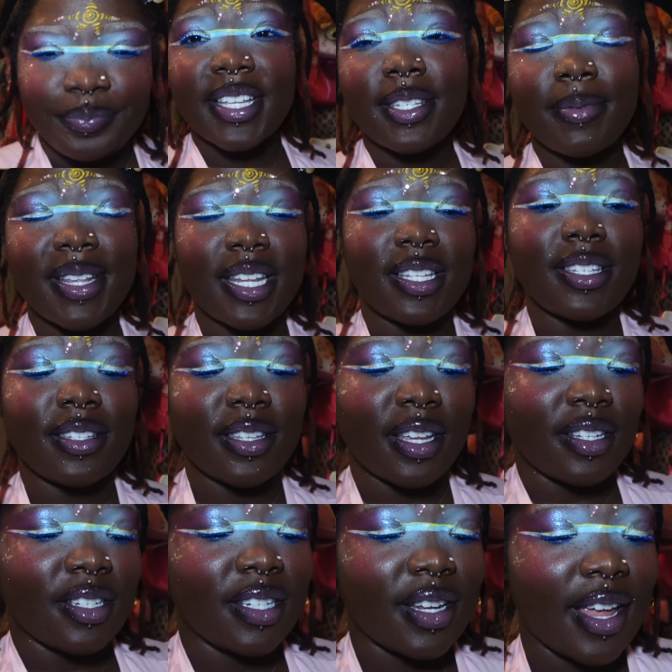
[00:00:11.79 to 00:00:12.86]
It's been
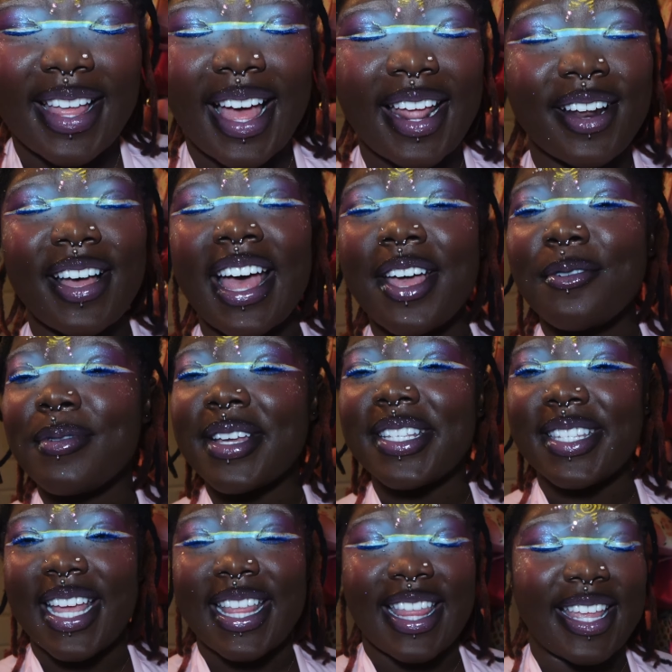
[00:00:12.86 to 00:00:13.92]
such, I always
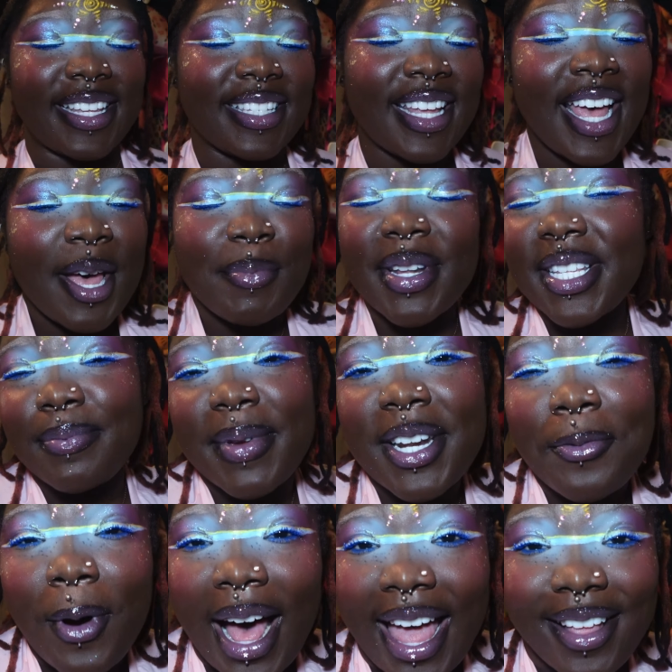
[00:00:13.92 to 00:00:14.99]
say this, but it's been a
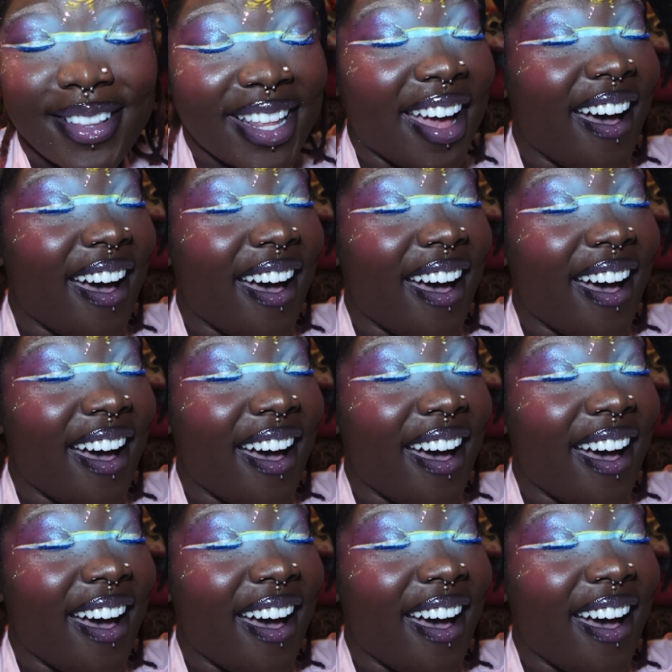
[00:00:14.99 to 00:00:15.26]
while.